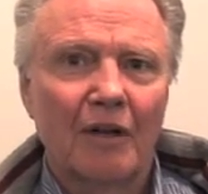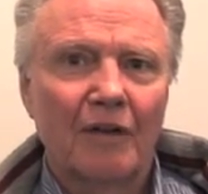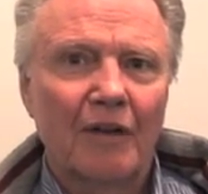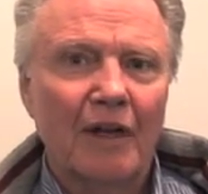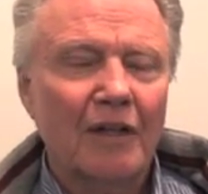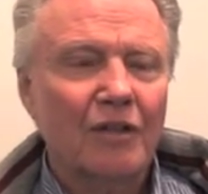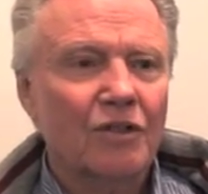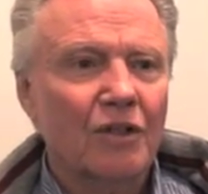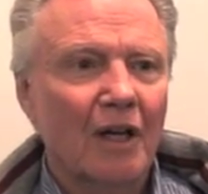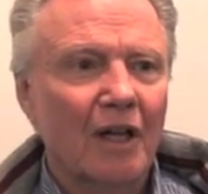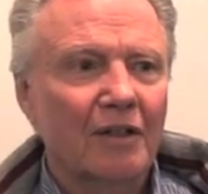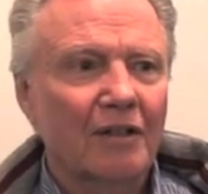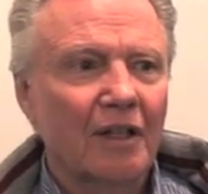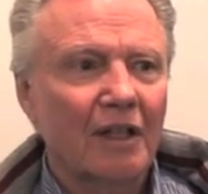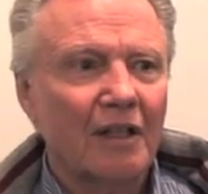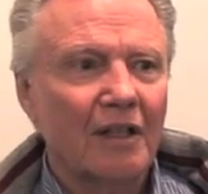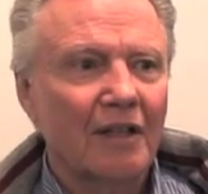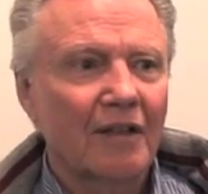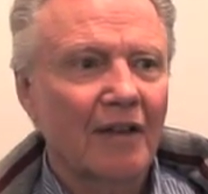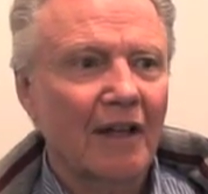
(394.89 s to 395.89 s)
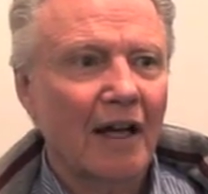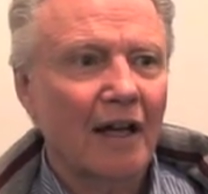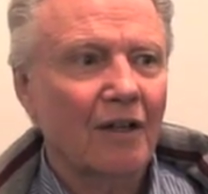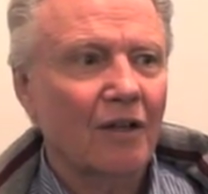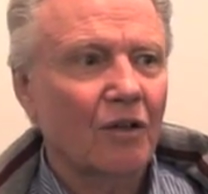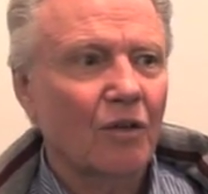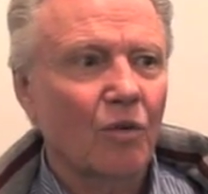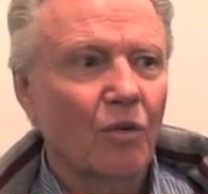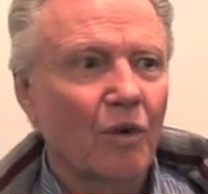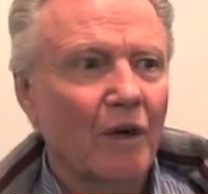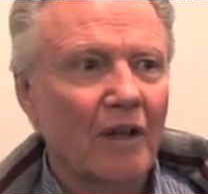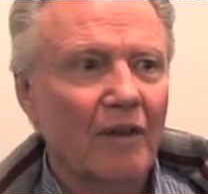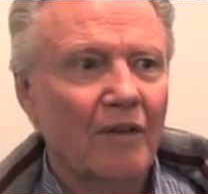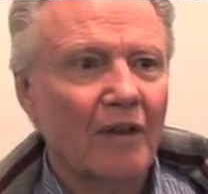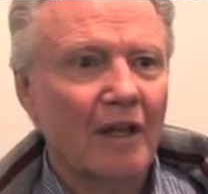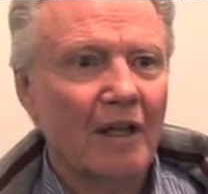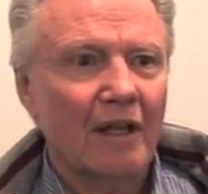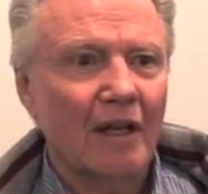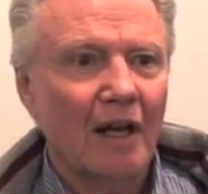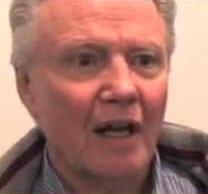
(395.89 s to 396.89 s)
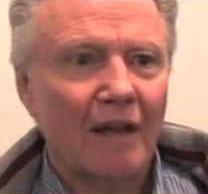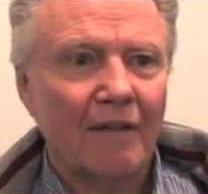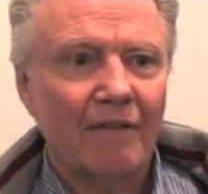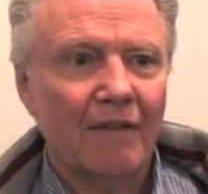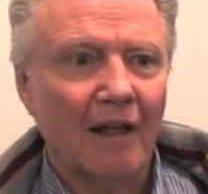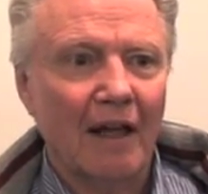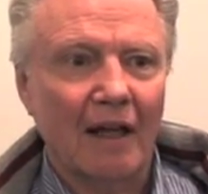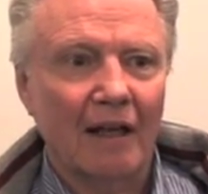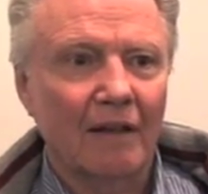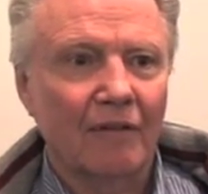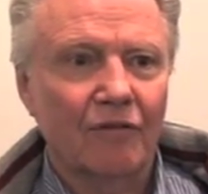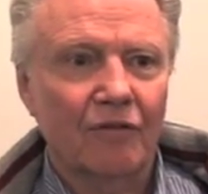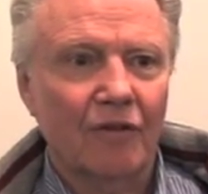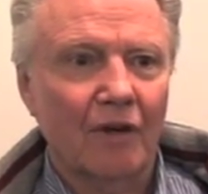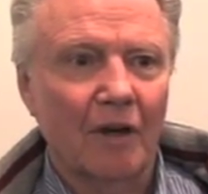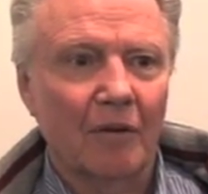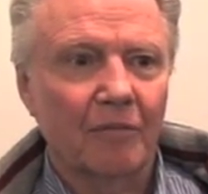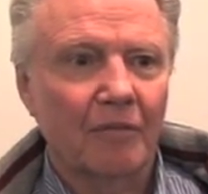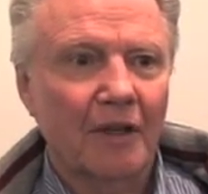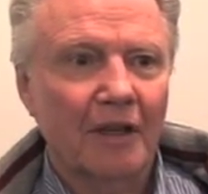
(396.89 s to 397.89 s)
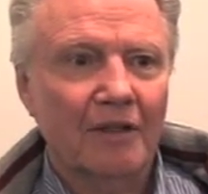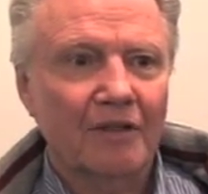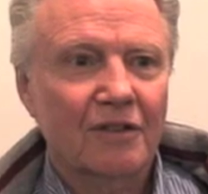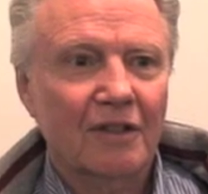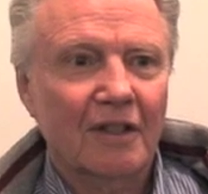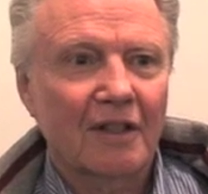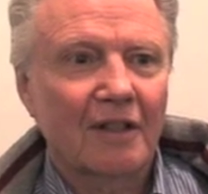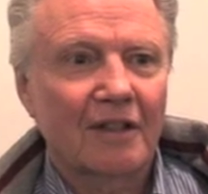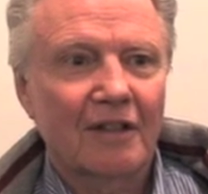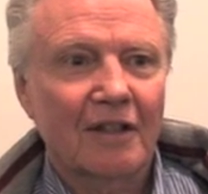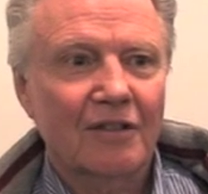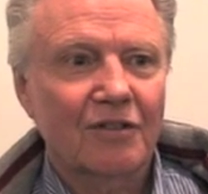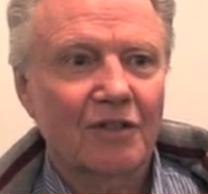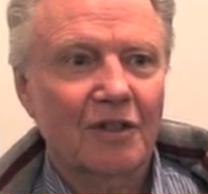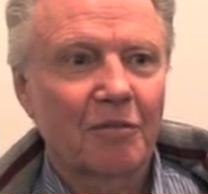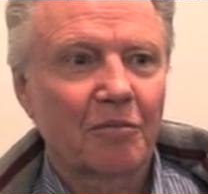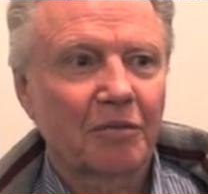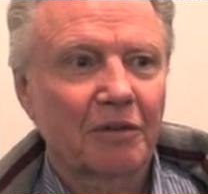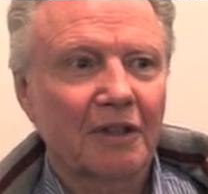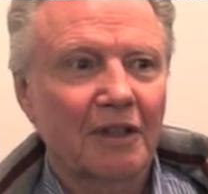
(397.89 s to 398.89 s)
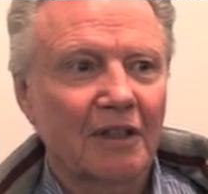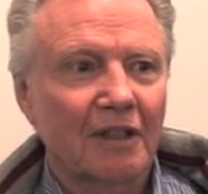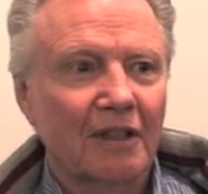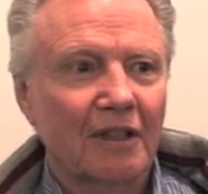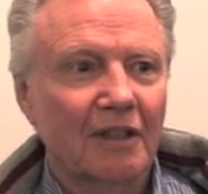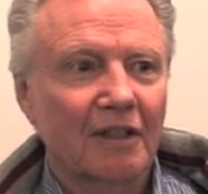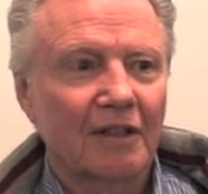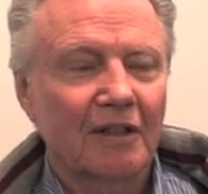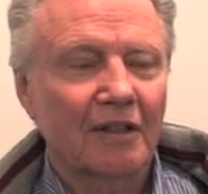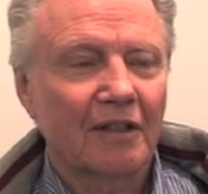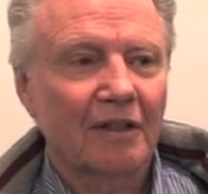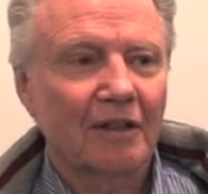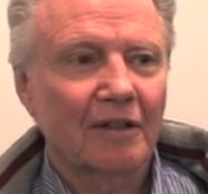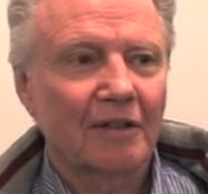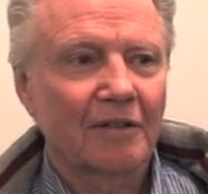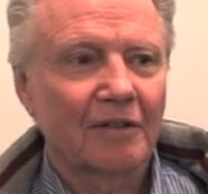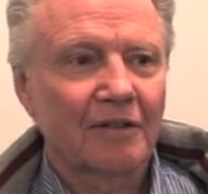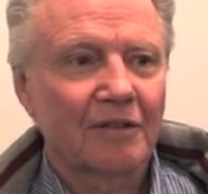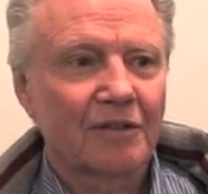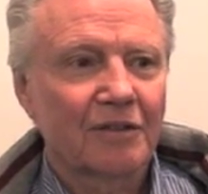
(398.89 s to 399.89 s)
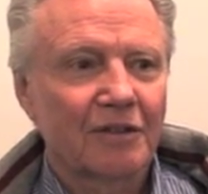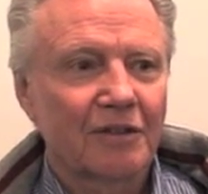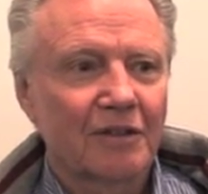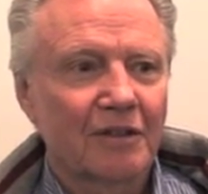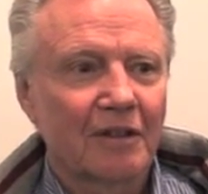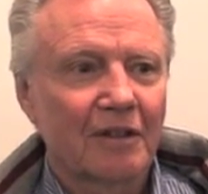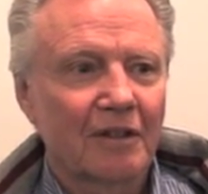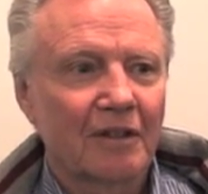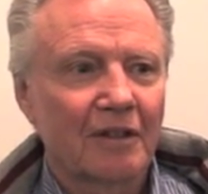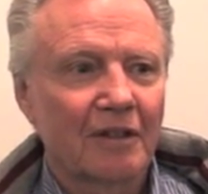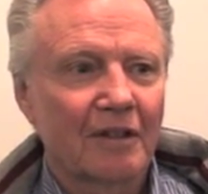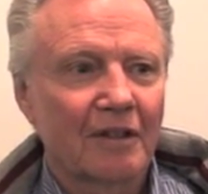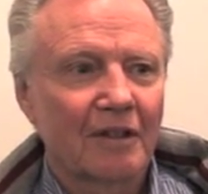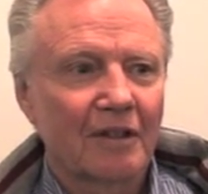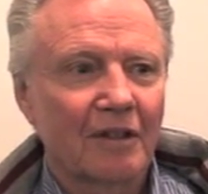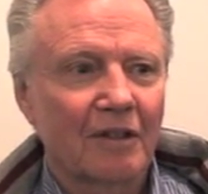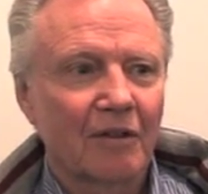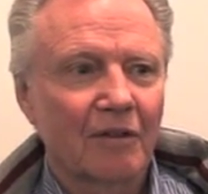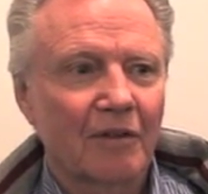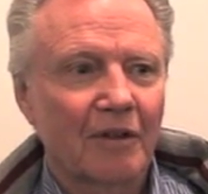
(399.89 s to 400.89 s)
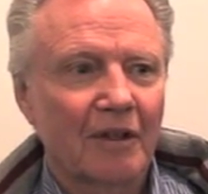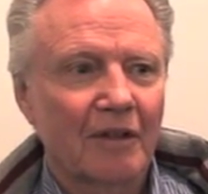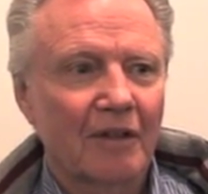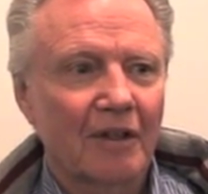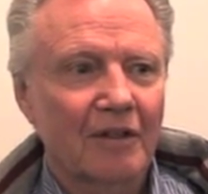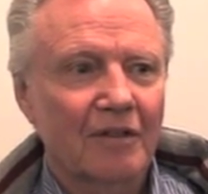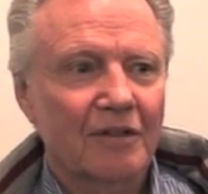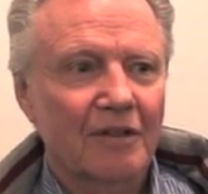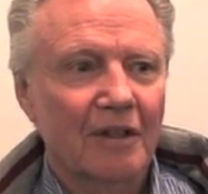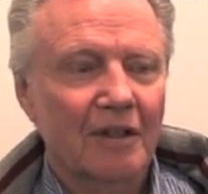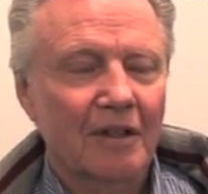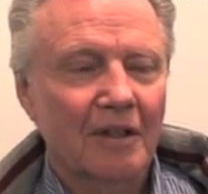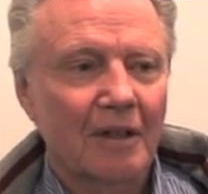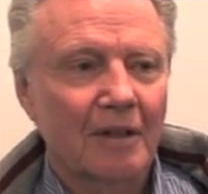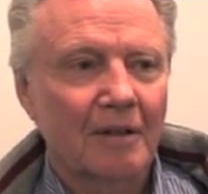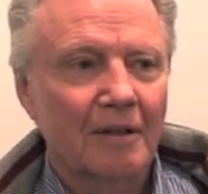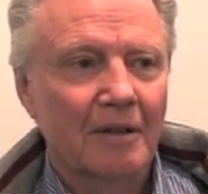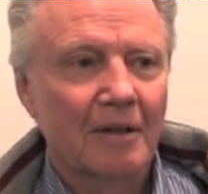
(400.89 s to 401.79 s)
That's, I tell you, I don't know where they got that from. That's completely, you know, that's a.